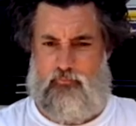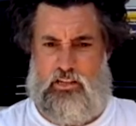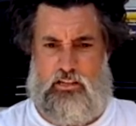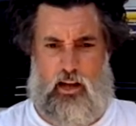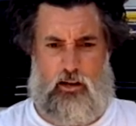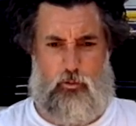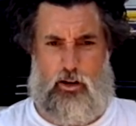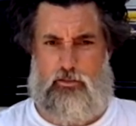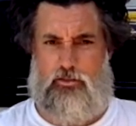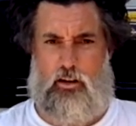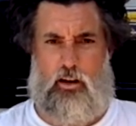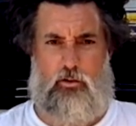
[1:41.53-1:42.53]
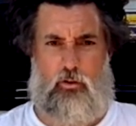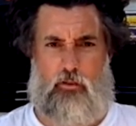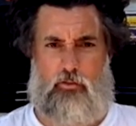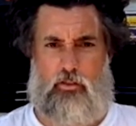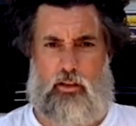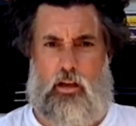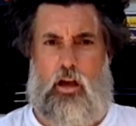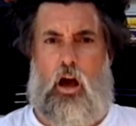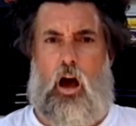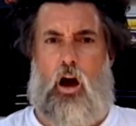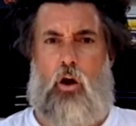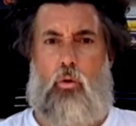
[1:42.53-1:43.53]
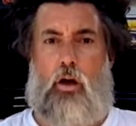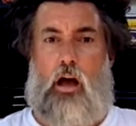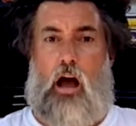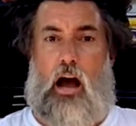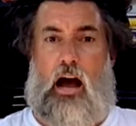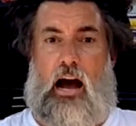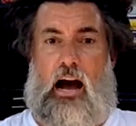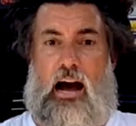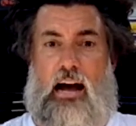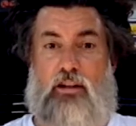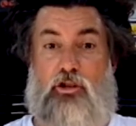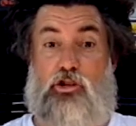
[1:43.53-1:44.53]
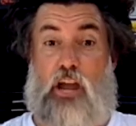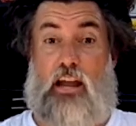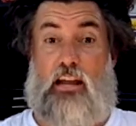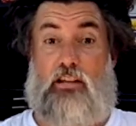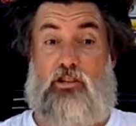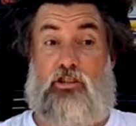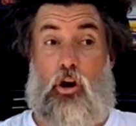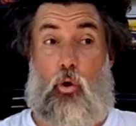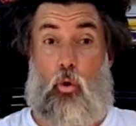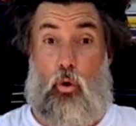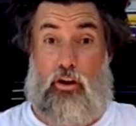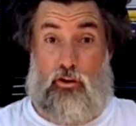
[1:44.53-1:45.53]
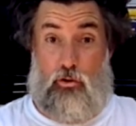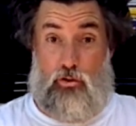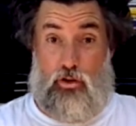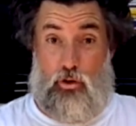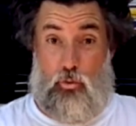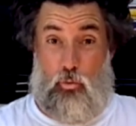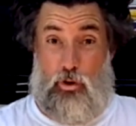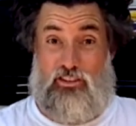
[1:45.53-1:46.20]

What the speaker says: God, what else did I do? Everything. Oh, changed the oil, which